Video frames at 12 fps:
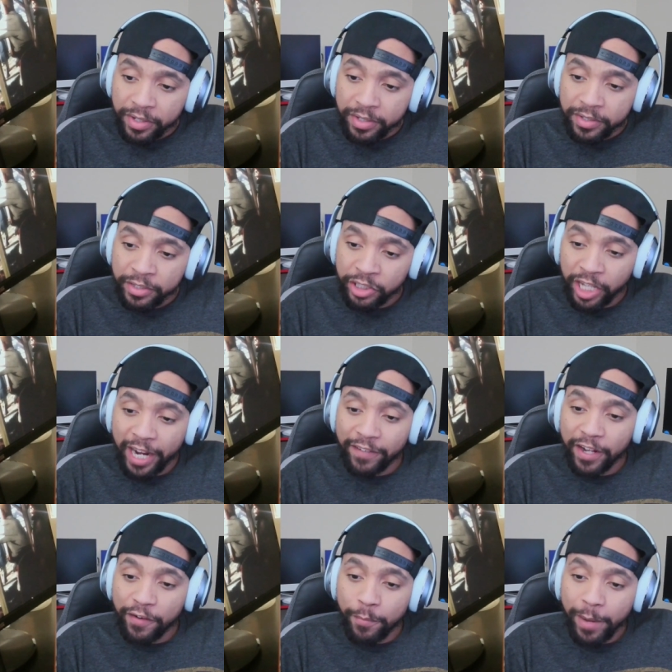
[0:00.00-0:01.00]
Saved
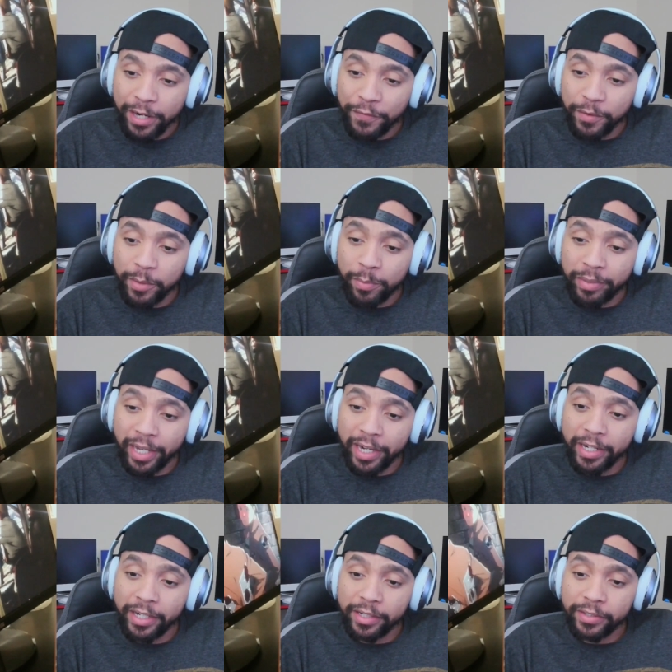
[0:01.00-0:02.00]
everybody from the
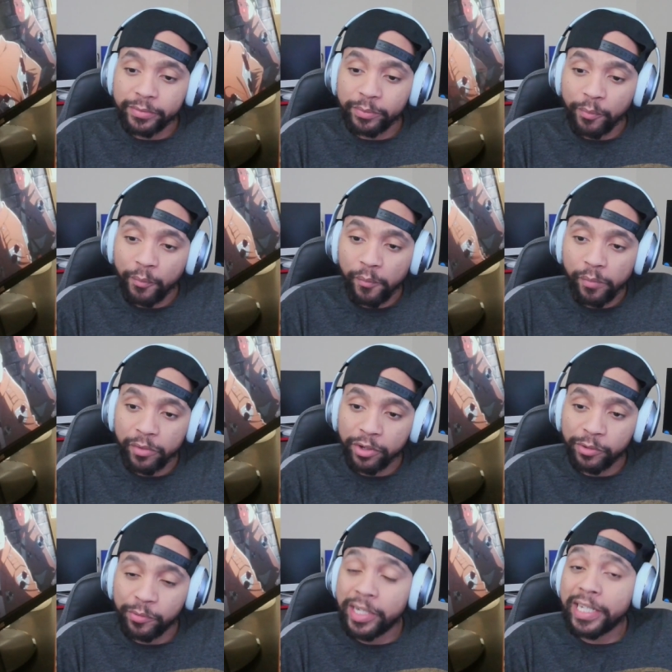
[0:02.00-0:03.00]
plague.
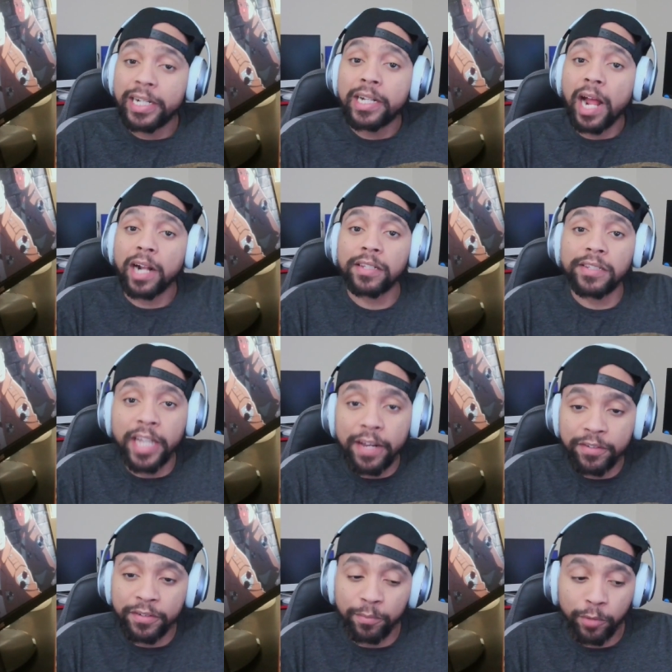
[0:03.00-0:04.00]
We need a doctor to save
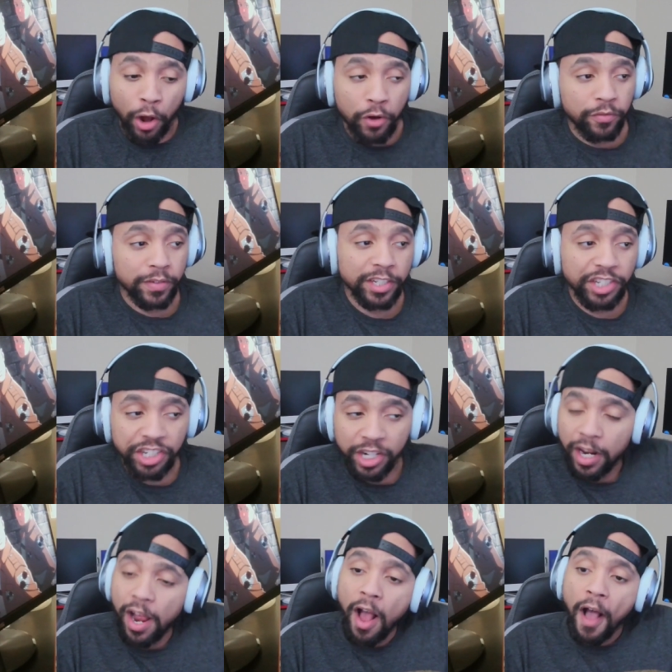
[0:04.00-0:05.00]
us from COVID. Shit.